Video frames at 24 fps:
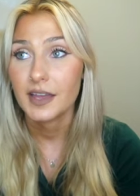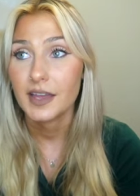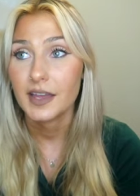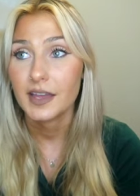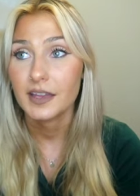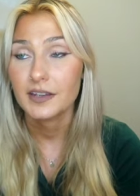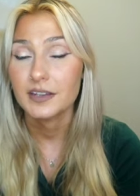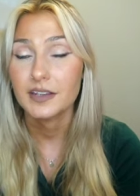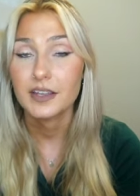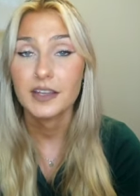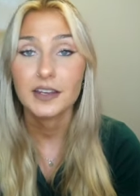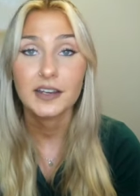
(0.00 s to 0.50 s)

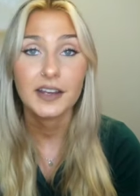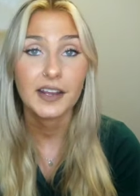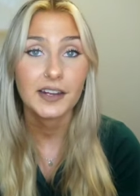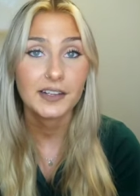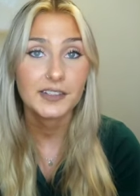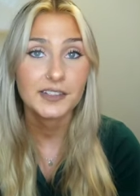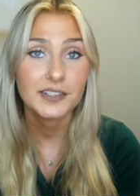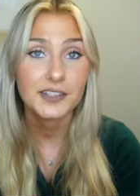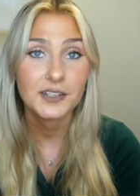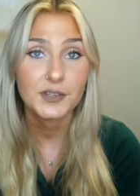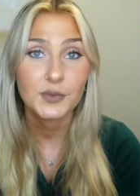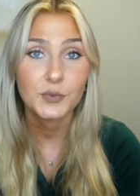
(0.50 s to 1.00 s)
had
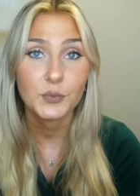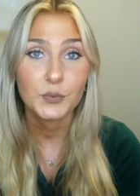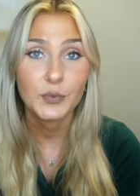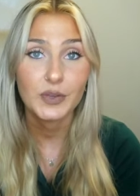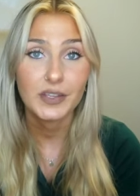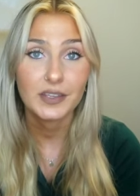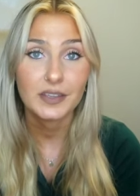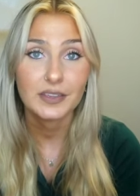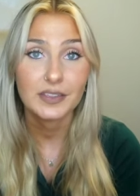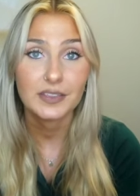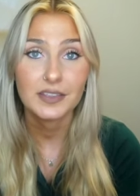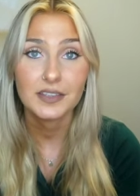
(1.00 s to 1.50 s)
connected
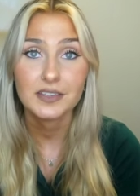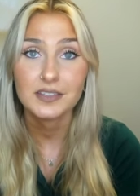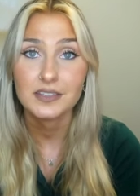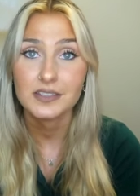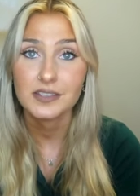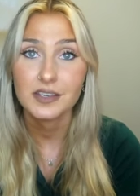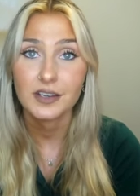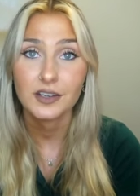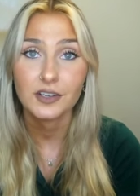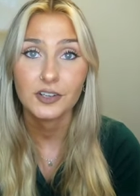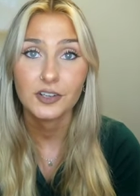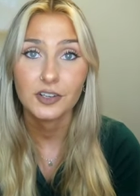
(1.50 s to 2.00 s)
with
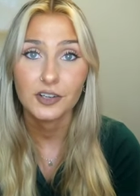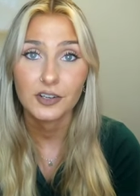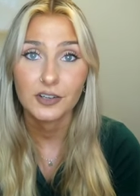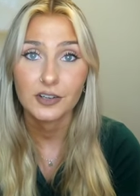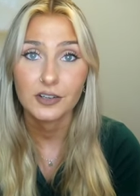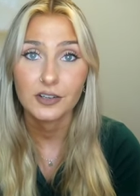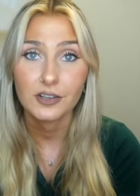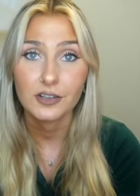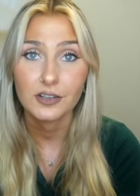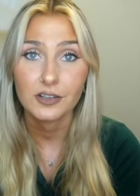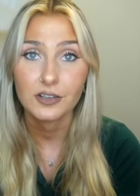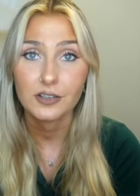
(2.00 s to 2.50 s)
this young
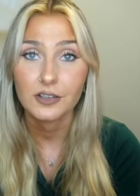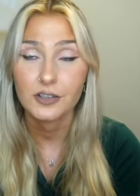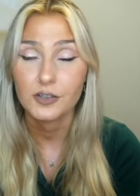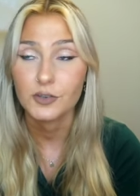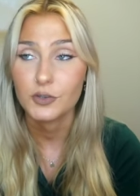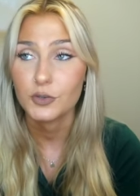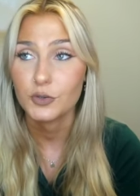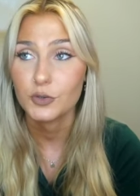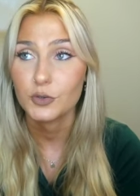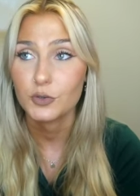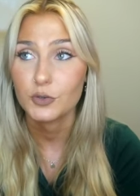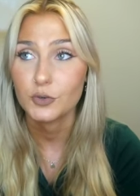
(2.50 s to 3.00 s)
girl
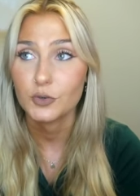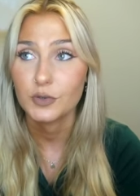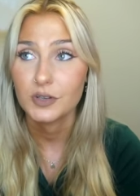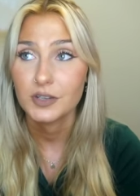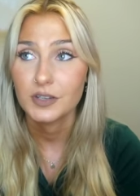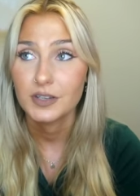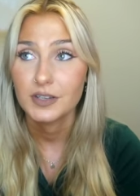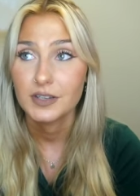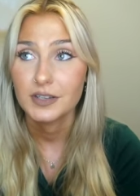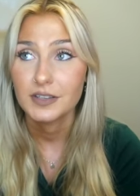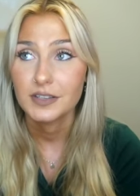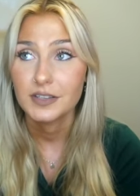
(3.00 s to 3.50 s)
who
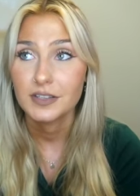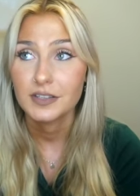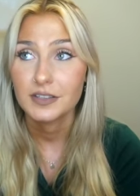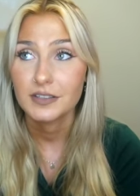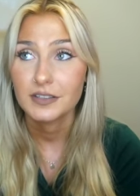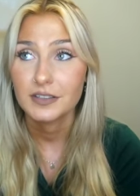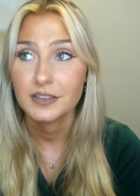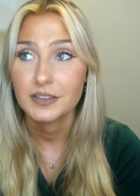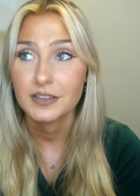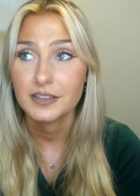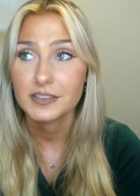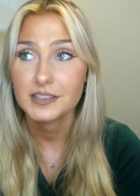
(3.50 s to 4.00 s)

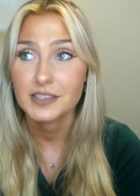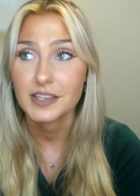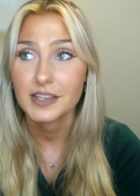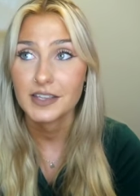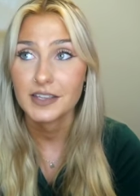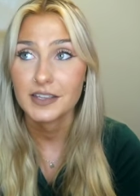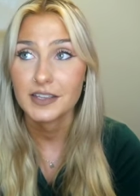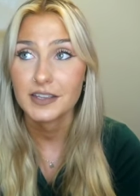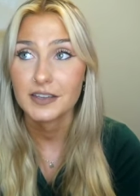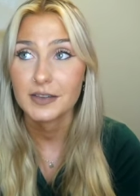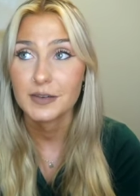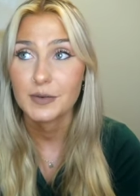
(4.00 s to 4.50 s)
is
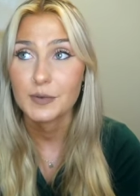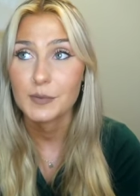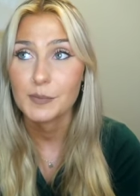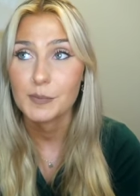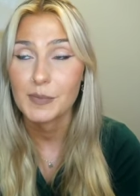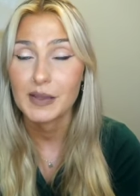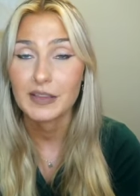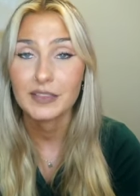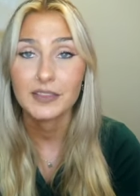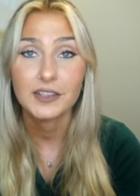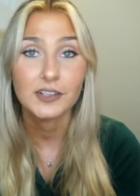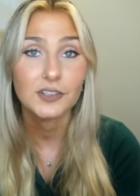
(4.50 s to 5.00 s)
like
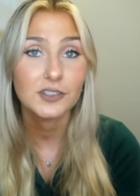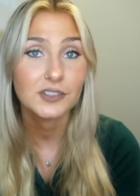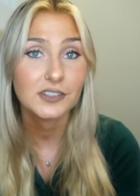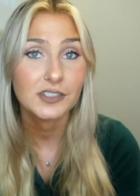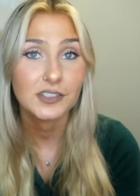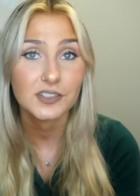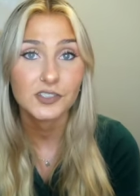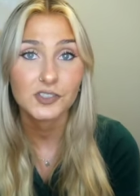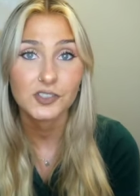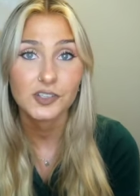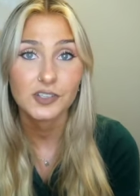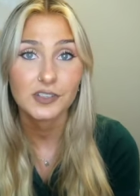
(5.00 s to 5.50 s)
my little
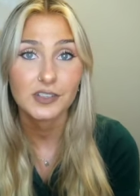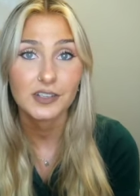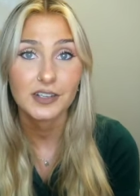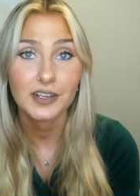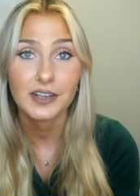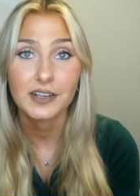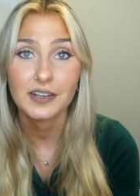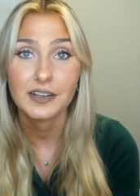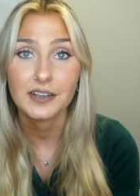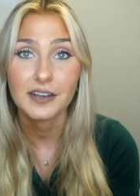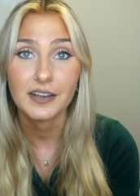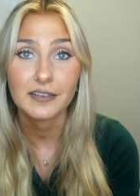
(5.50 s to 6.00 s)
sister that
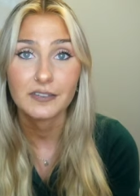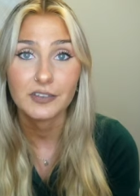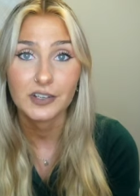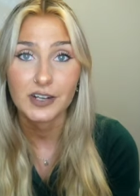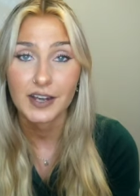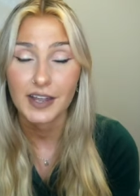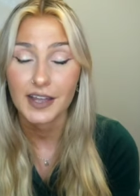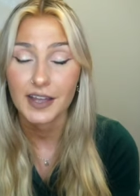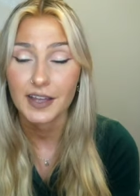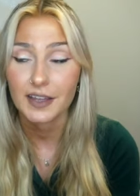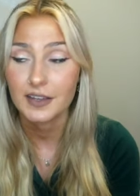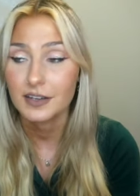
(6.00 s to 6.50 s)
I never
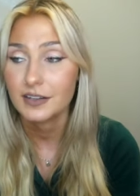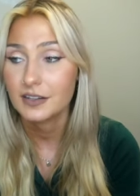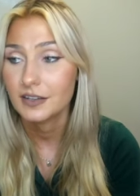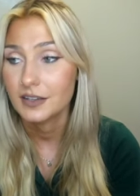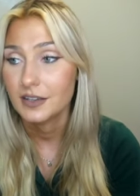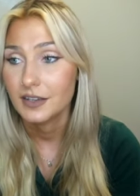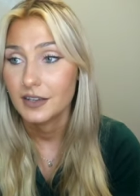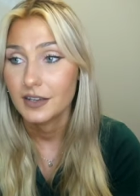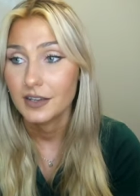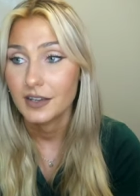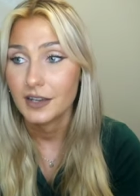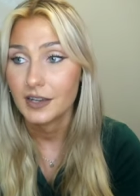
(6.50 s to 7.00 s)
had.
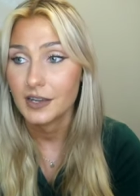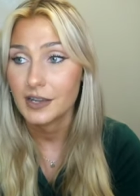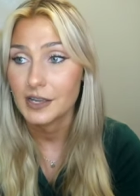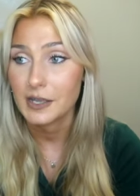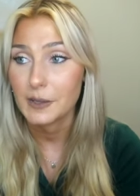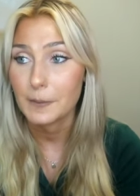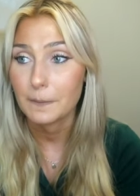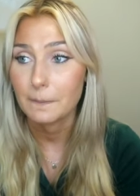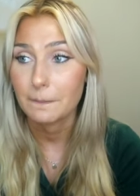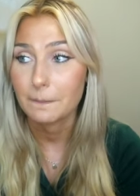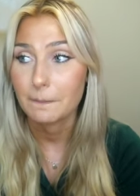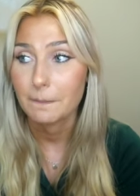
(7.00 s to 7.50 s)

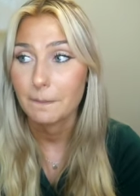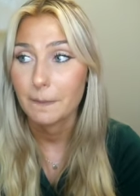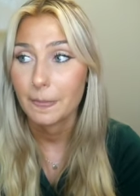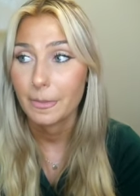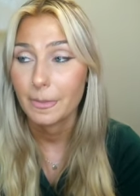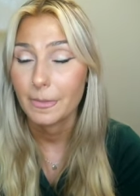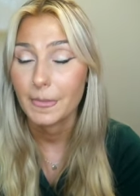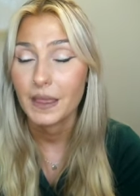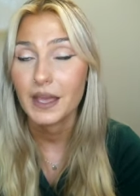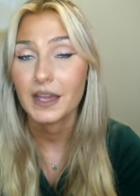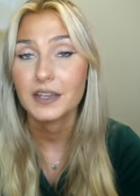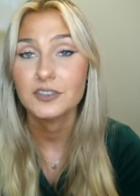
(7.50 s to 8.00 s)
Um,
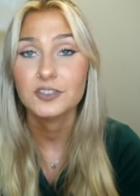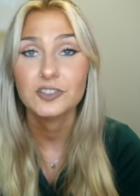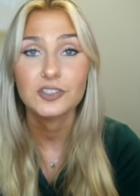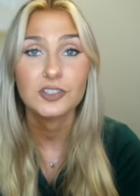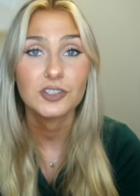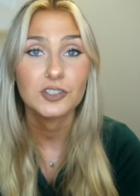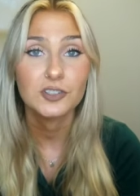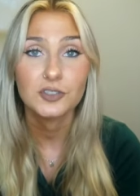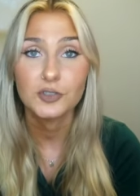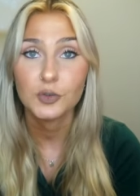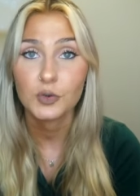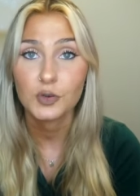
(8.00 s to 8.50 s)
I
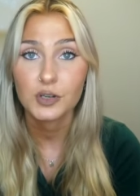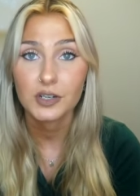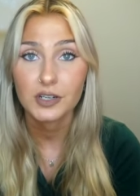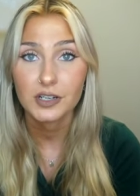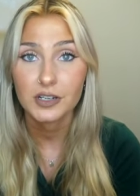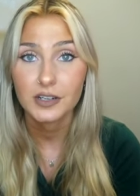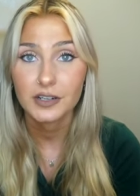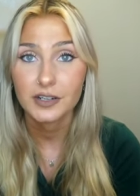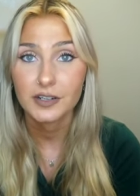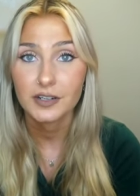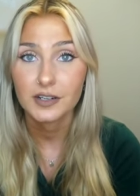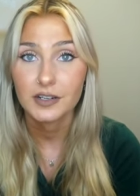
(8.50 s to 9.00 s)
just adore
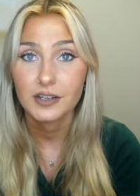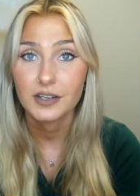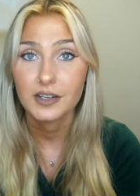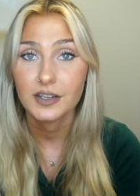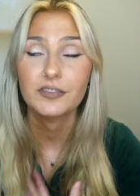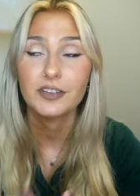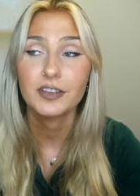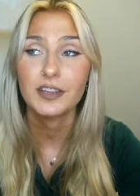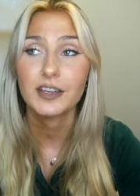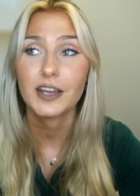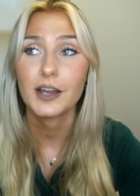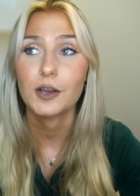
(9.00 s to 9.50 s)
her.
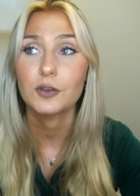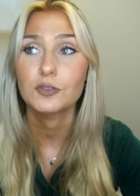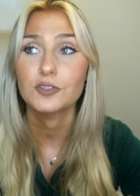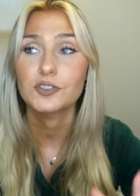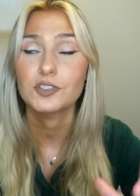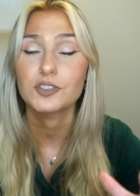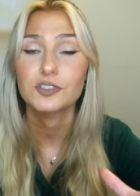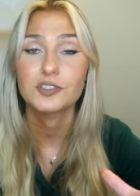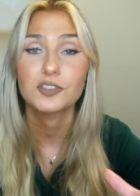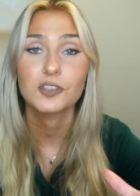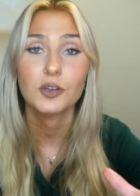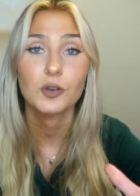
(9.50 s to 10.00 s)
I feel like I
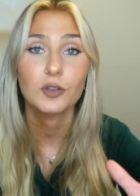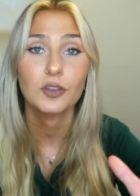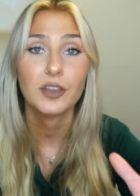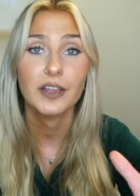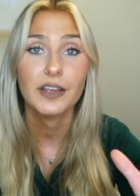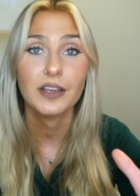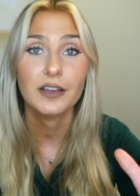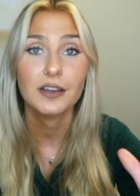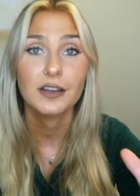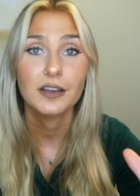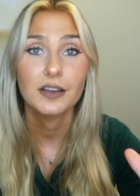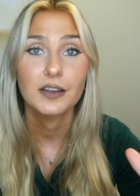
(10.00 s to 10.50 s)
was just so
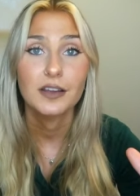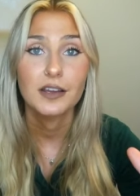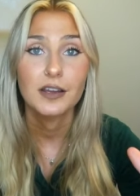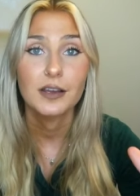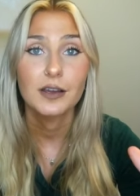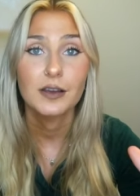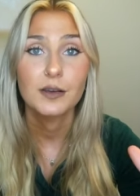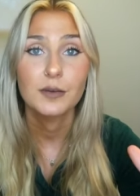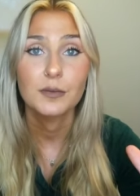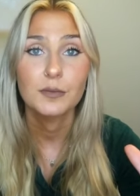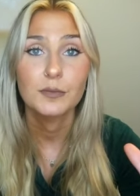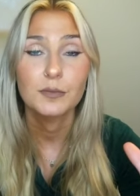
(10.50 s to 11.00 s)
like
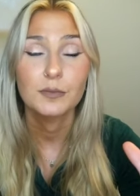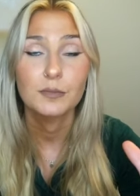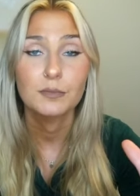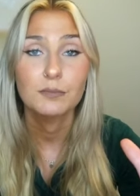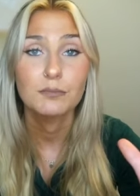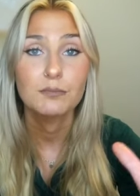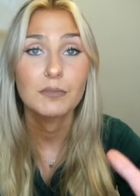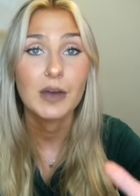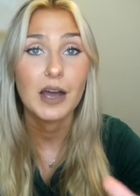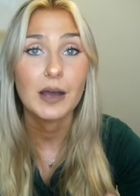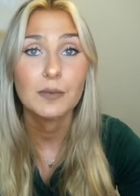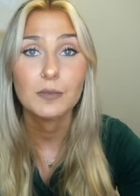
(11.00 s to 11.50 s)

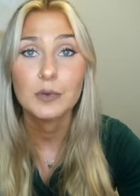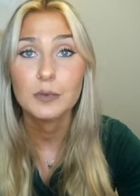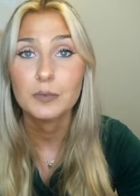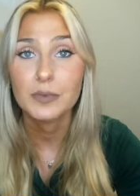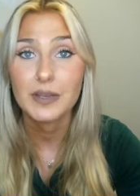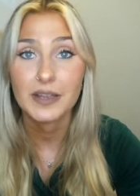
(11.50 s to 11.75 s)
mama